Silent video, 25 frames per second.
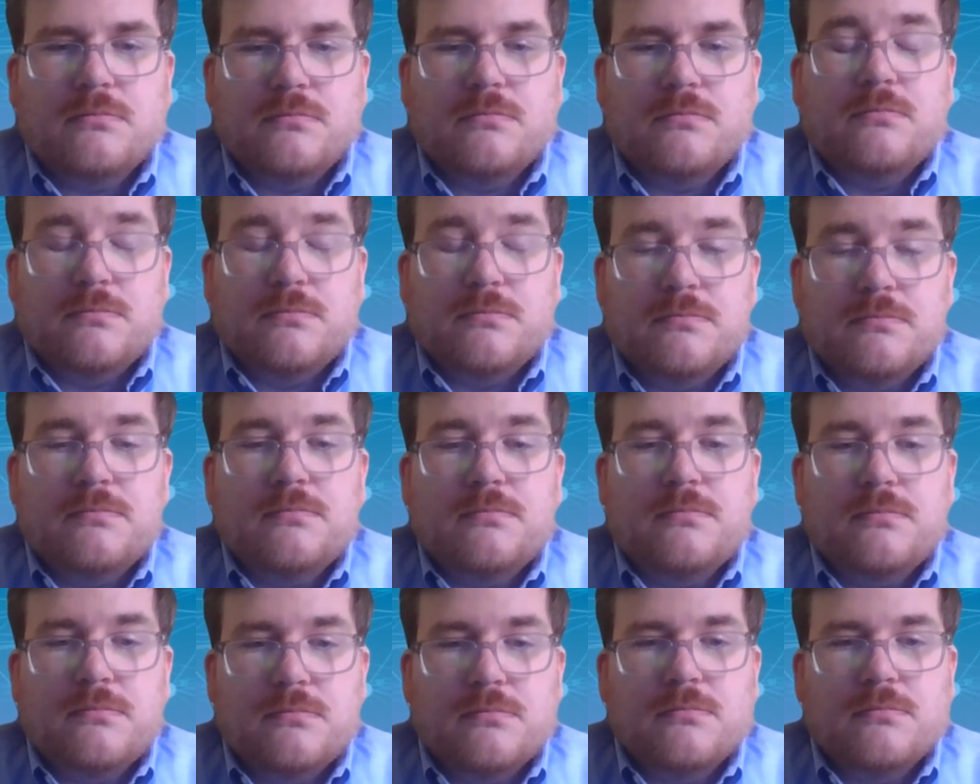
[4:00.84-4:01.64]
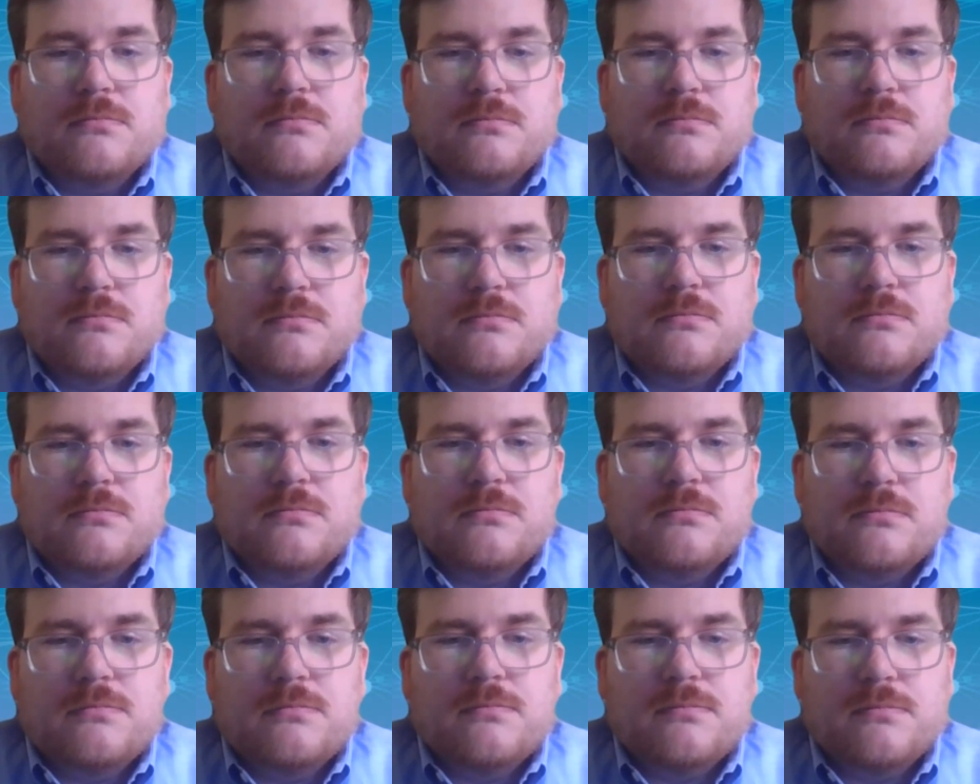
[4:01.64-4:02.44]

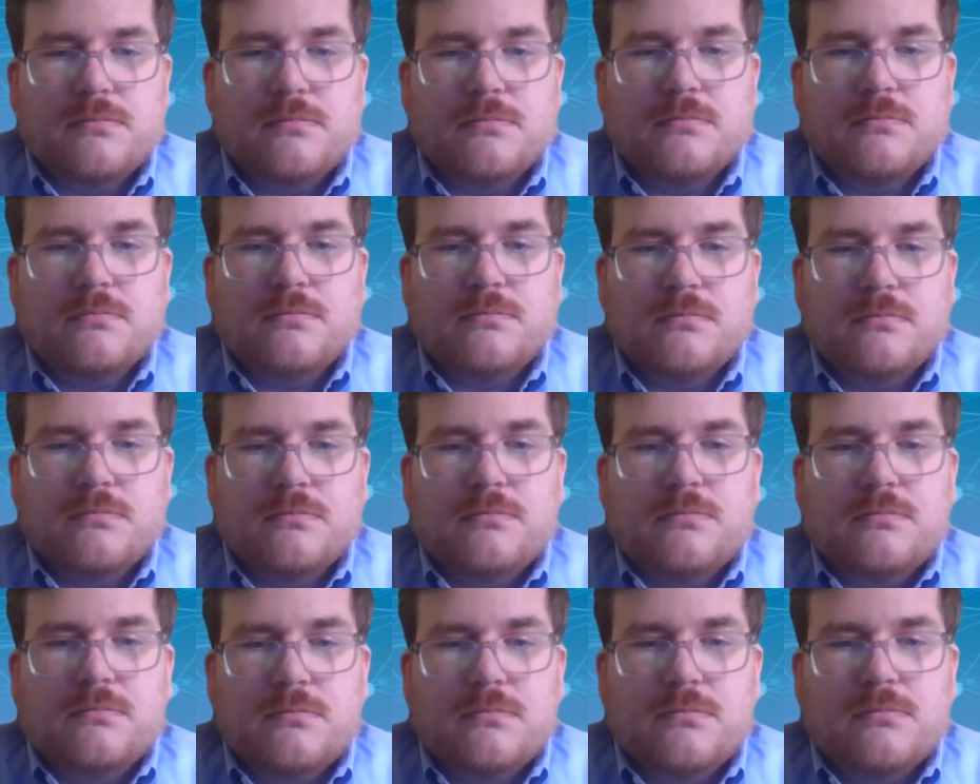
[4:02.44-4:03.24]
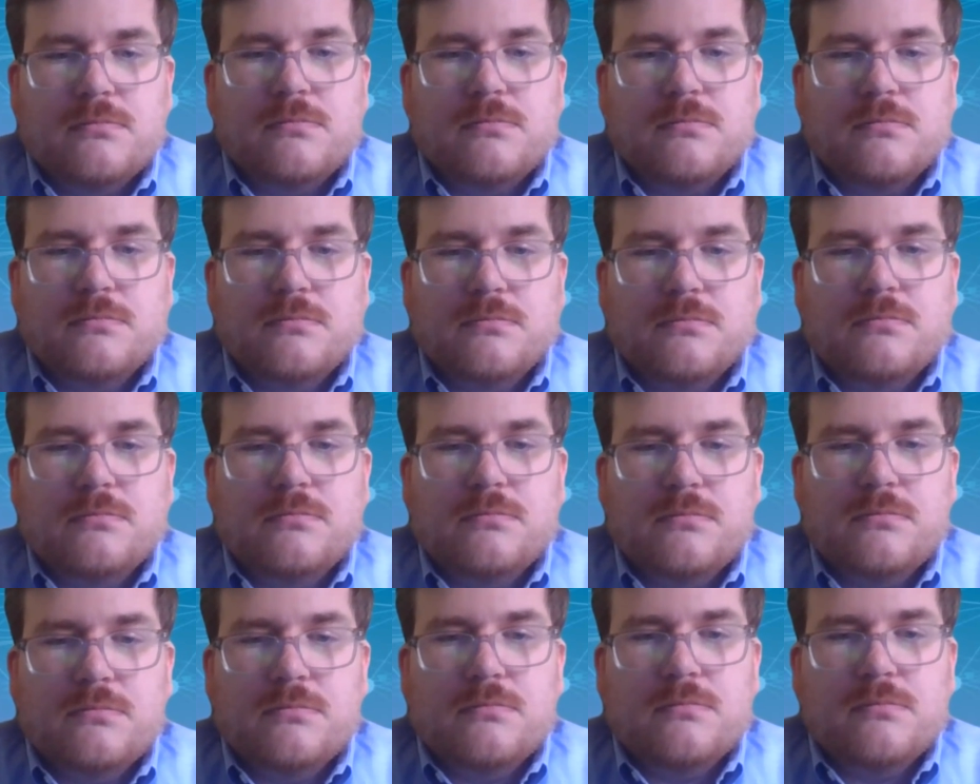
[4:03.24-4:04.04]

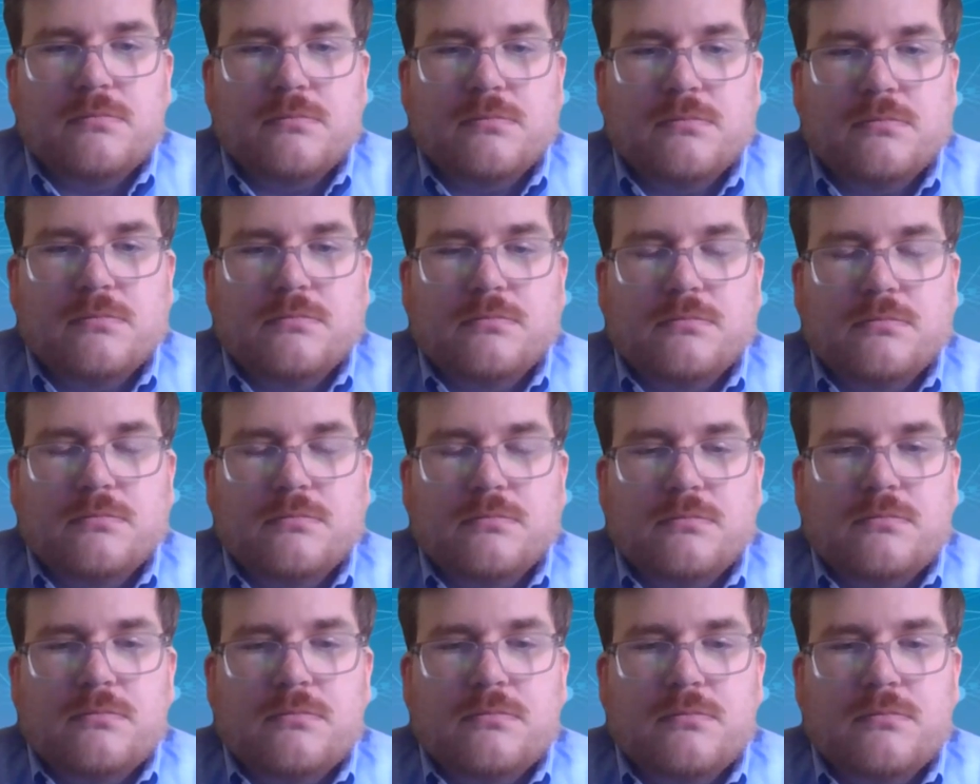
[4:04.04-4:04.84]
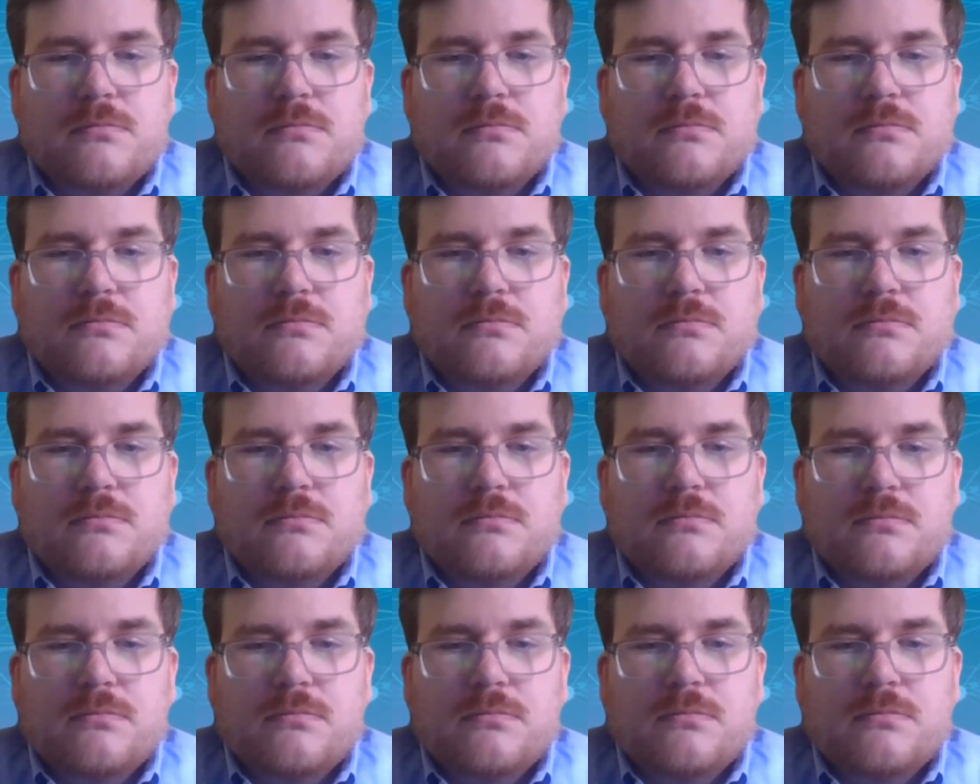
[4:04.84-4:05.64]

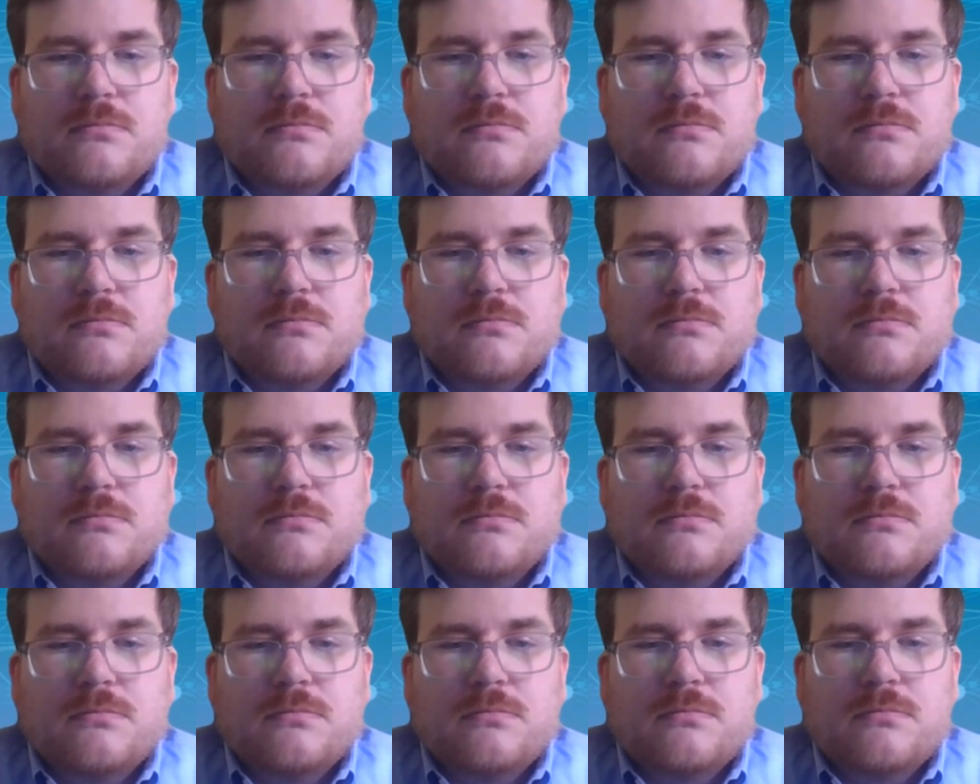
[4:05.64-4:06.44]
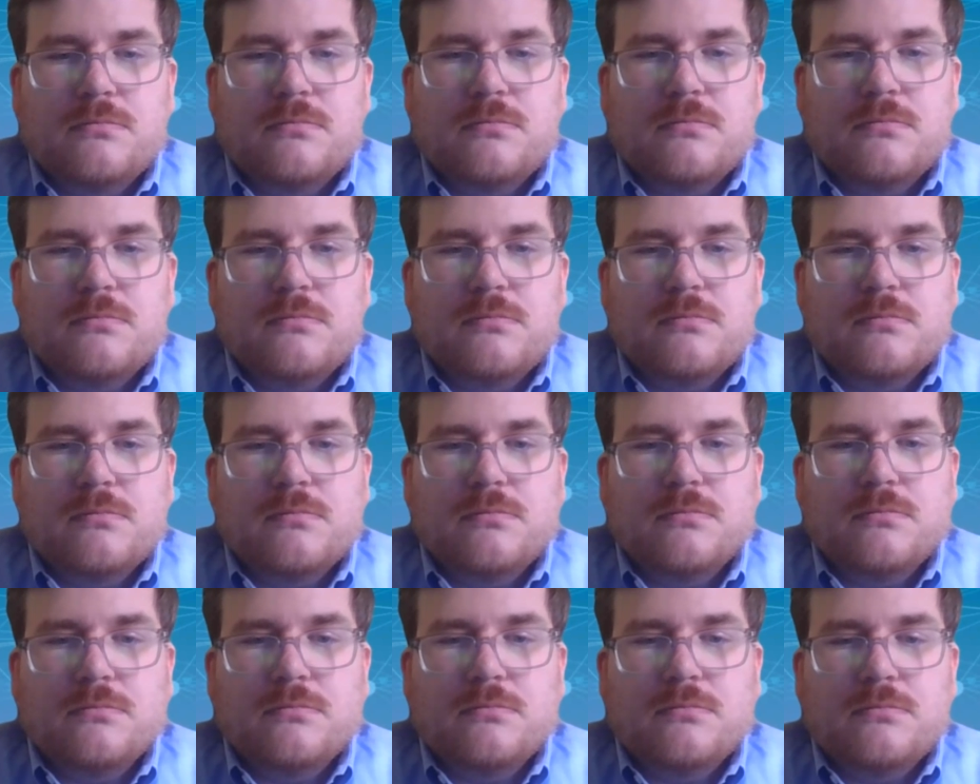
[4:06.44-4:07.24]

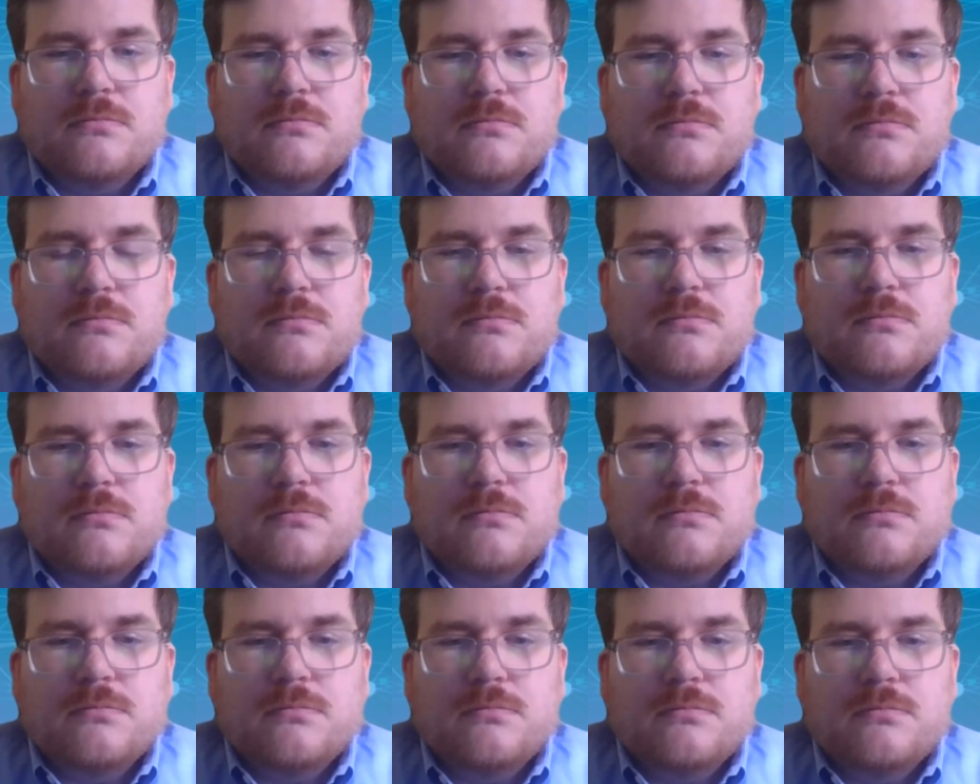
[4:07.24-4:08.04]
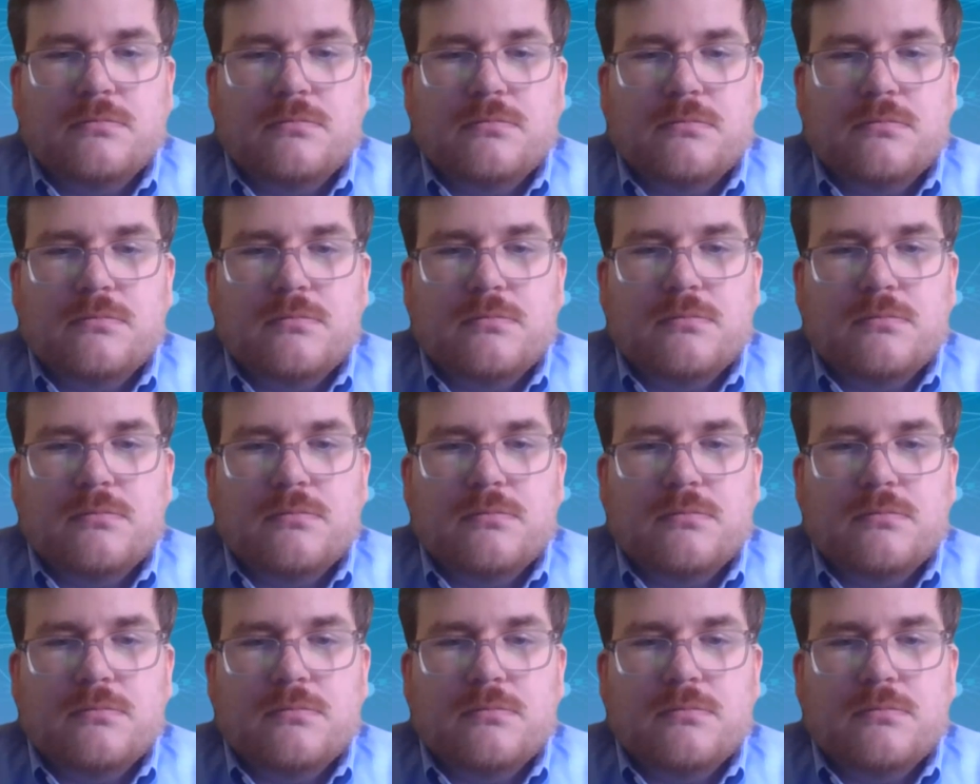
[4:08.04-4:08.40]
(silent)